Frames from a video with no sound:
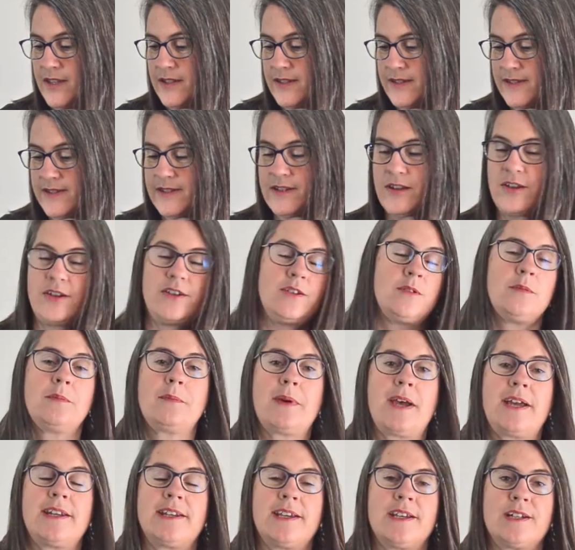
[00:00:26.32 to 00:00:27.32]
So
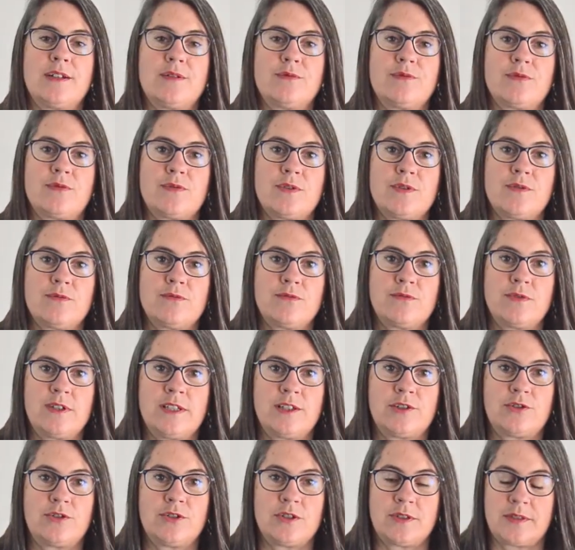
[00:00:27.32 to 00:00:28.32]
made out of
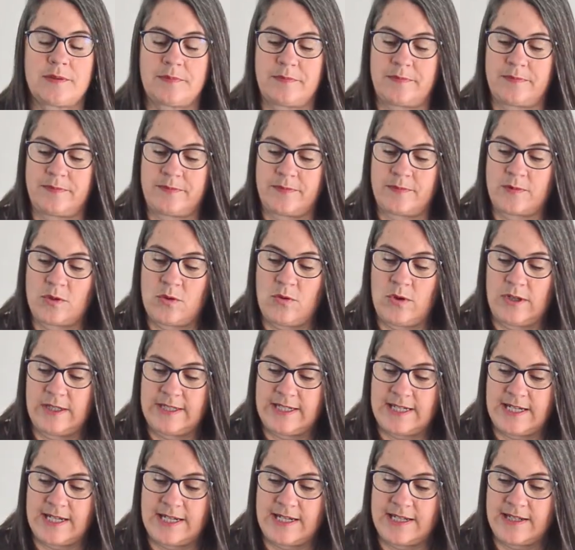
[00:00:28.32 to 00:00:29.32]
really good
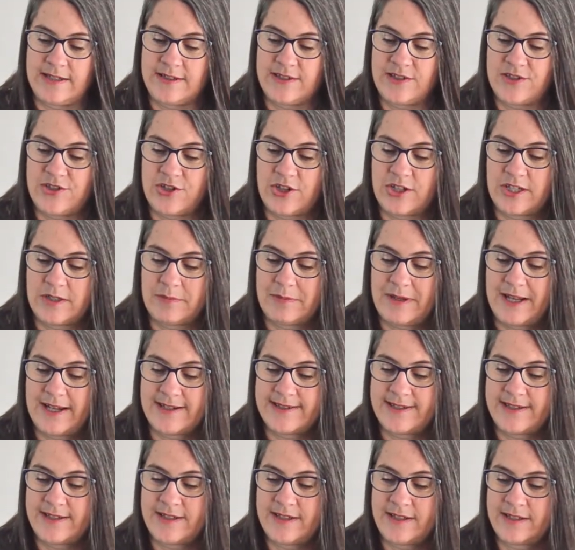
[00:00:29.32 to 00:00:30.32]
quality sturdy
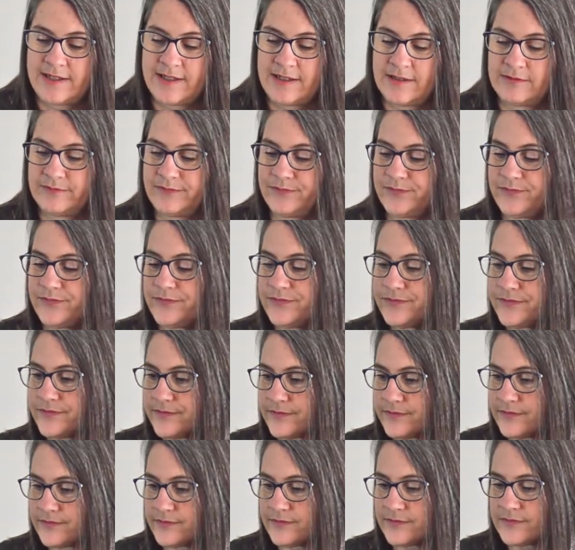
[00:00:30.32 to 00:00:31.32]
plastic.
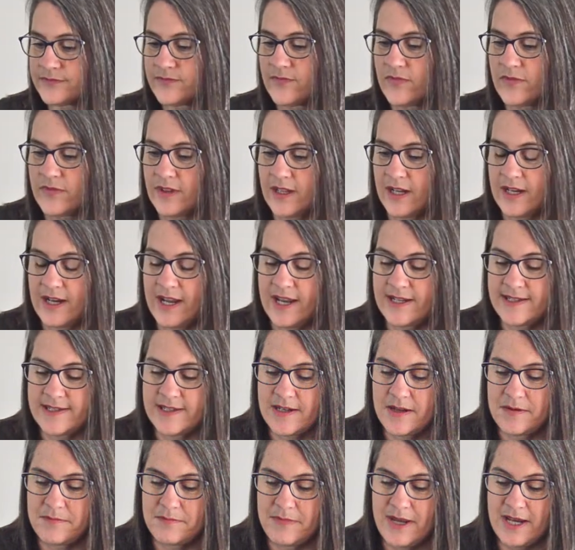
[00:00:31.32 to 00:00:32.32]
It has
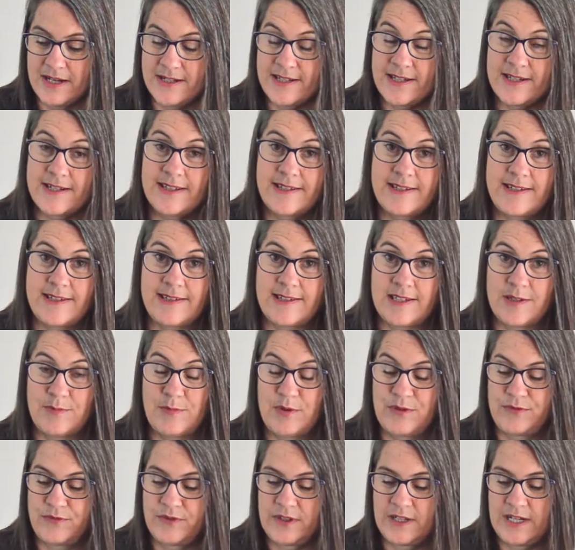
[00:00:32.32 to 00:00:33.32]
a mounting system
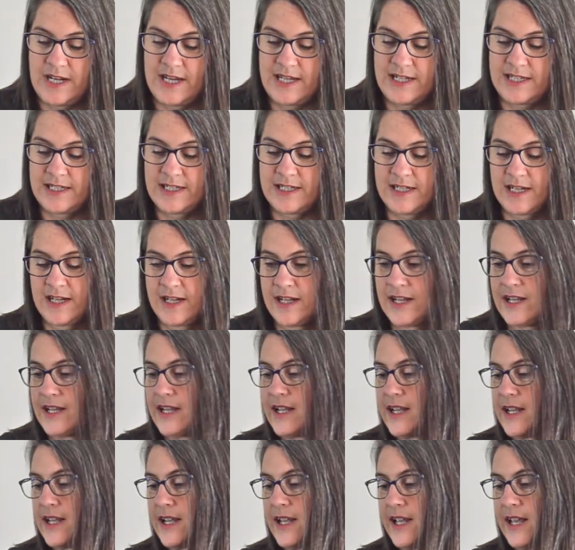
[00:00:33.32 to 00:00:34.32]
if you need,
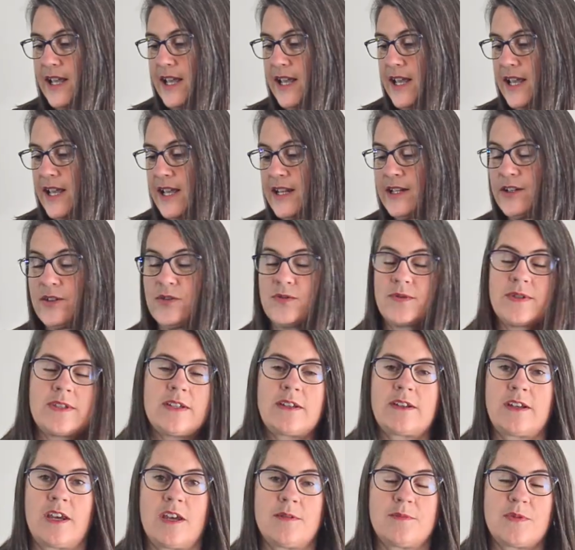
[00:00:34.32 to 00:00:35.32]
and it
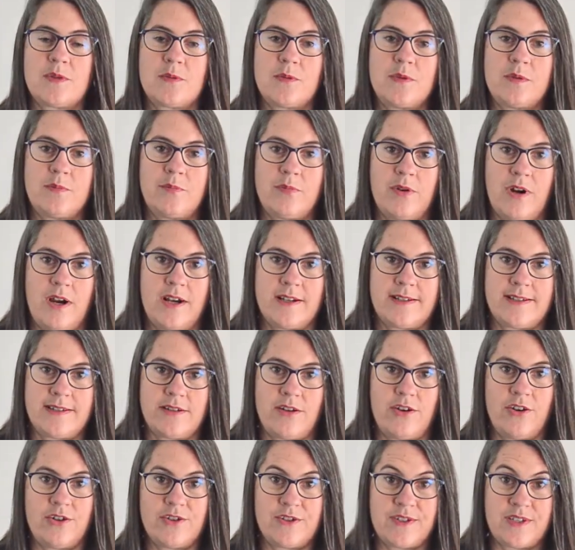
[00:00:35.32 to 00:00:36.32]
also comes with brass
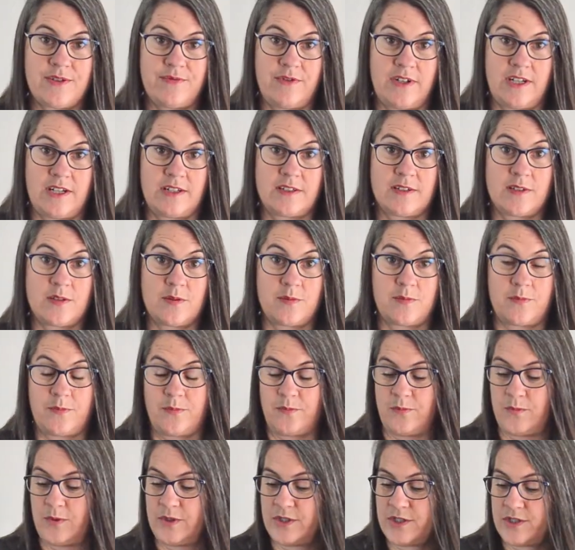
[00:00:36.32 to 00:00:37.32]
hose fittings,
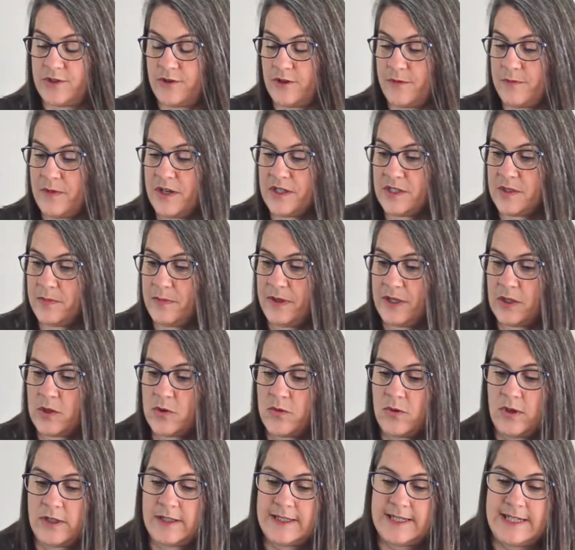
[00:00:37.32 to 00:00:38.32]
which are a much better
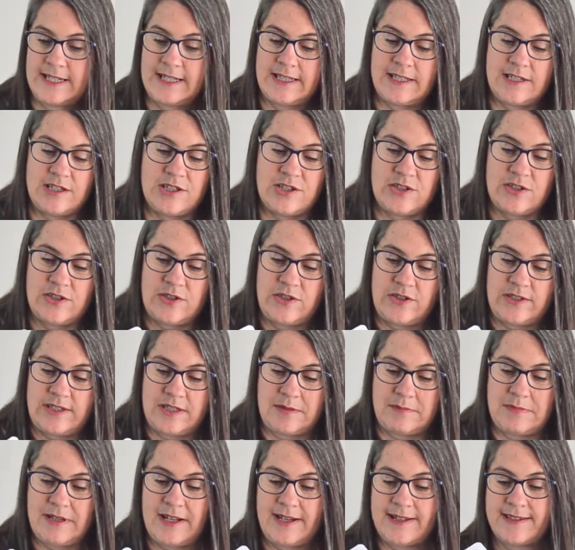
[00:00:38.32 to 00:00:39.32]
quality than just
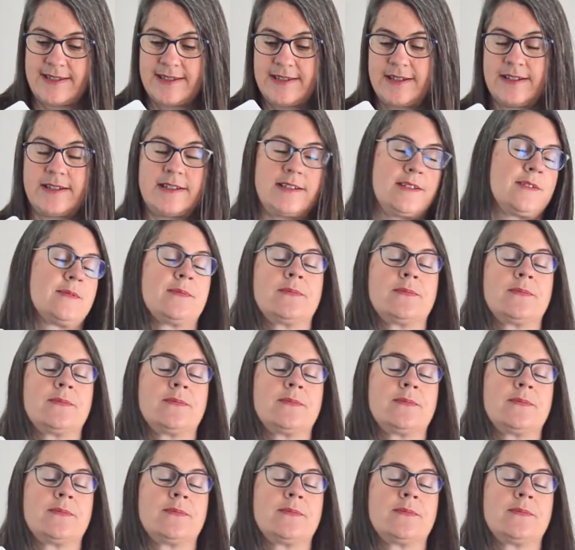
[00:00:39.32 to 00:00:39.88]
using plastic.